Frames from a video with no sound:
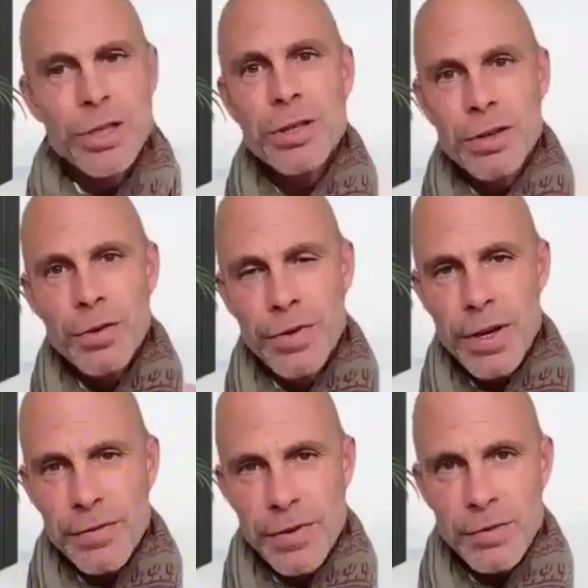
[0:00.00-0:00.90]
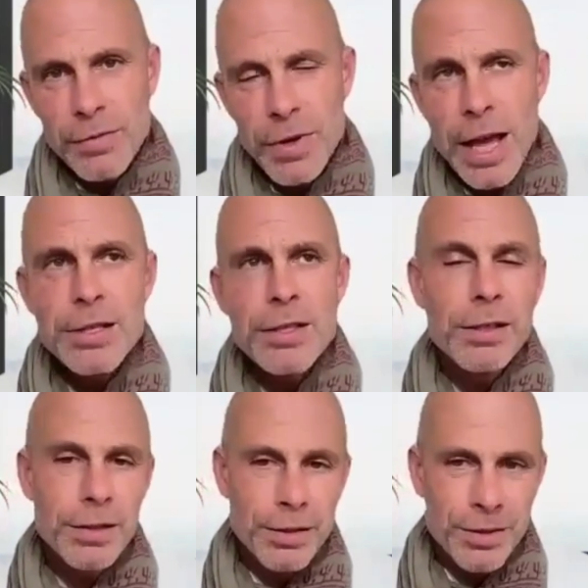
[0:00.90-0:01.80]
is fear, fight, flight,
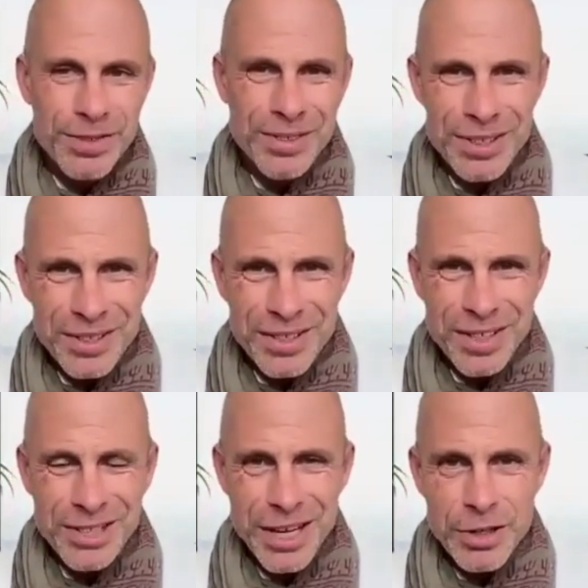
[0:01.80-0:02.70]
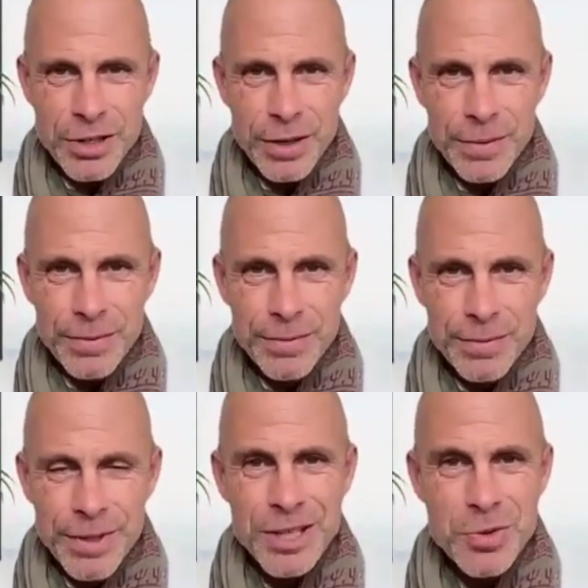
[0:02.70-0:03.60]
etc.
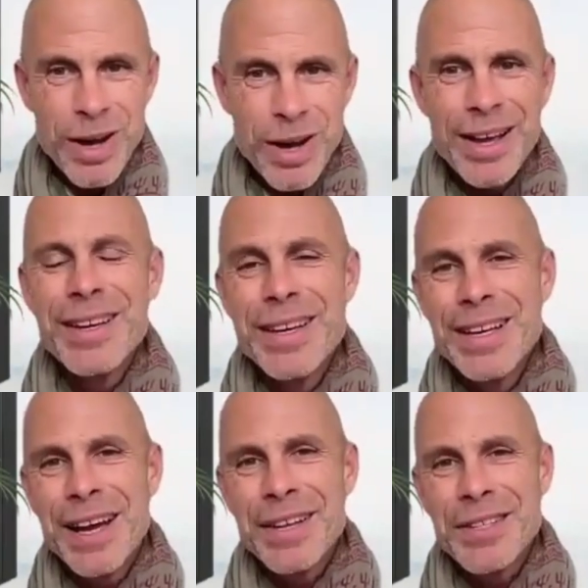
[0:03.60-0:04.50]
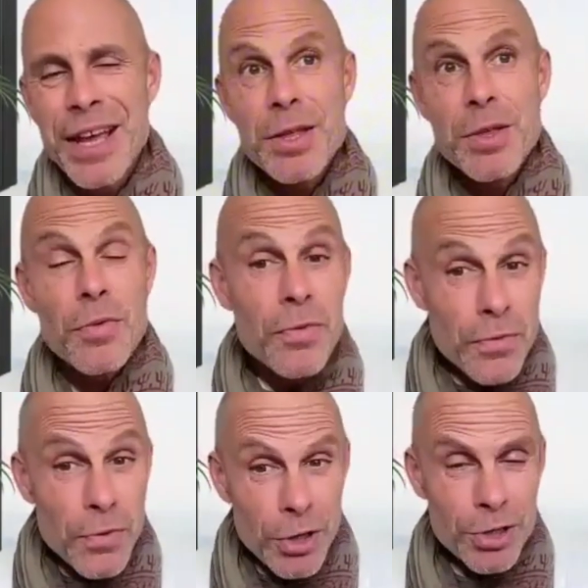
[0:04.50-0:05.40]
That's why I say the
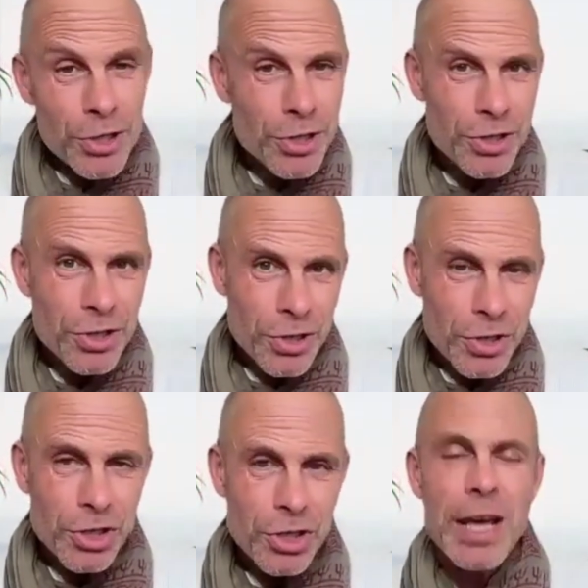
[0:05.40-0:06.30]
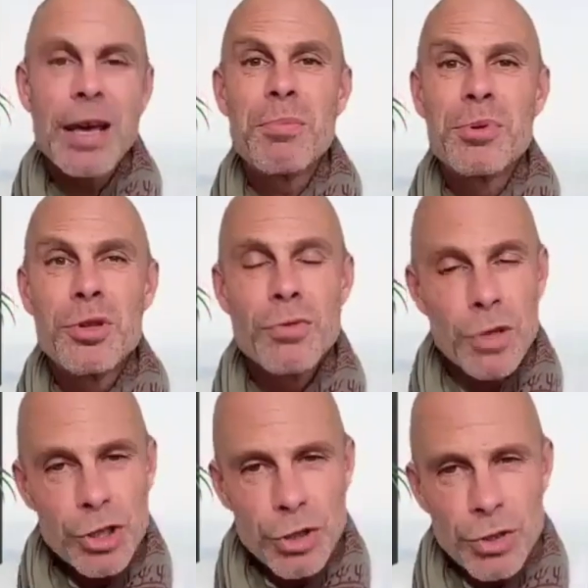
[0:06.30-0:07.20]
first step to
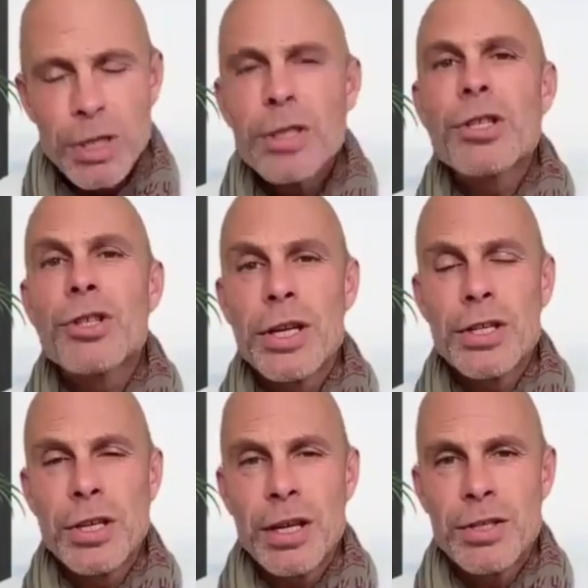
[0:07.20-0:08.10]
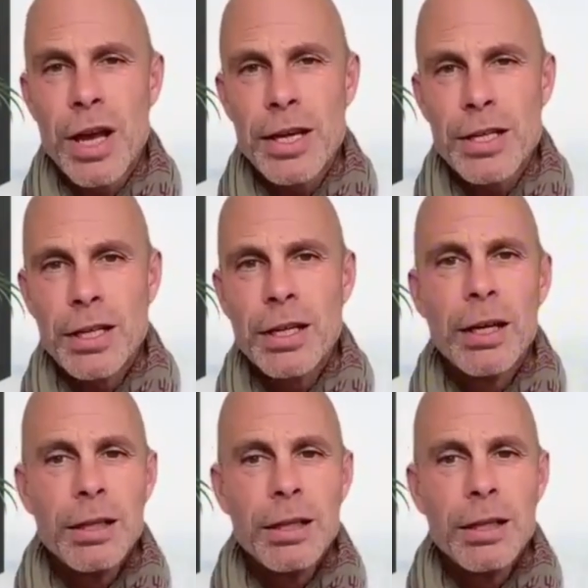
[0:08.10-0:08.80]
reducing stress and anxiety